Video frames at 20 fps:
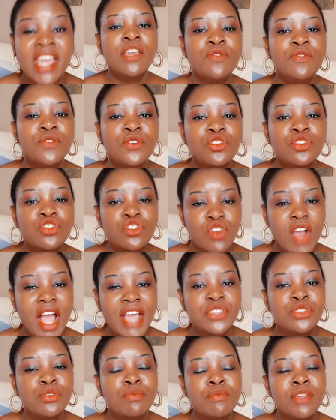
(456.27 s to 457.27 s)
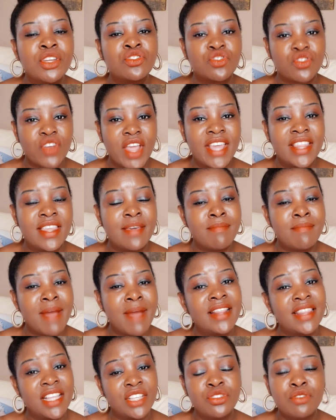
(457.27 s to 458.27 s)
If you try to betray the
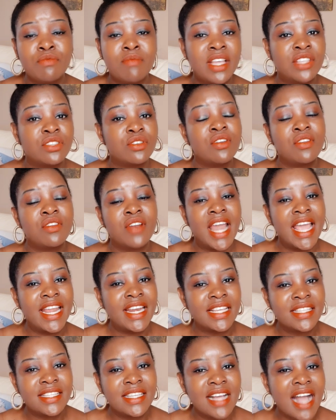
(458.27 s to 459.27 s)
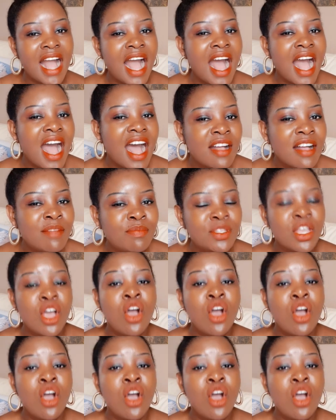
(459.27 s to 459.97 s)
man that you met on online dating apps,